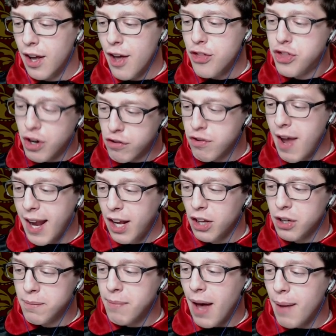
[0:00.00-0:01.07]
the regular
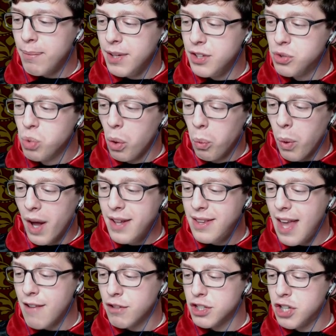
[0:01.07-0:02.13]
mummies will one day
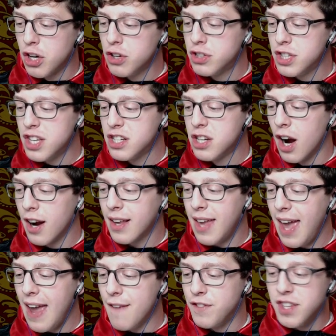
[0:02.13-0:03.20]
return to the Dark
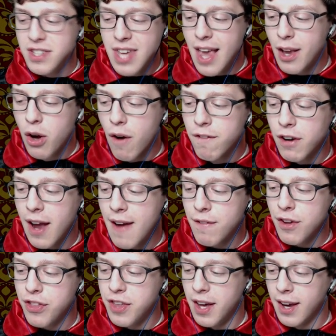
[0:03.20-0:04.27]
Cave to take over
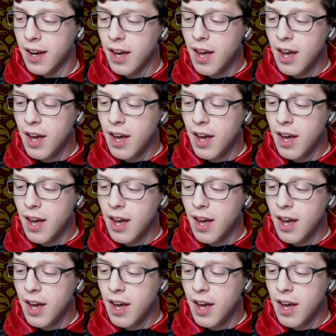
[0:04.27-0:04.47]
everything,